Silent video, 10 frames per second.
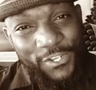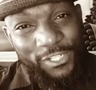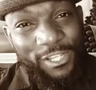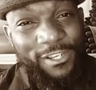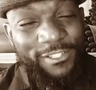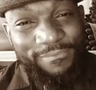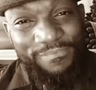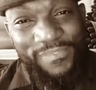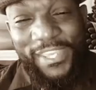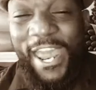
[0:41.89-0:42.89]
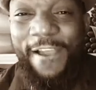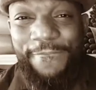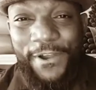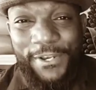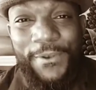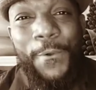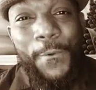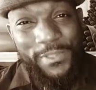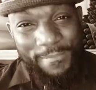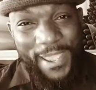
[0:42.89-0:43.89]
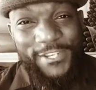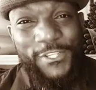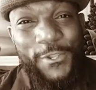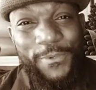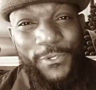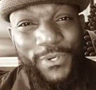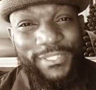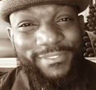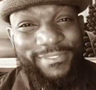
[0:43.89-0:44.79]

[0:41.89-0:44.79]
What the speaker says: Good luck and have fun with the Magic Humidor.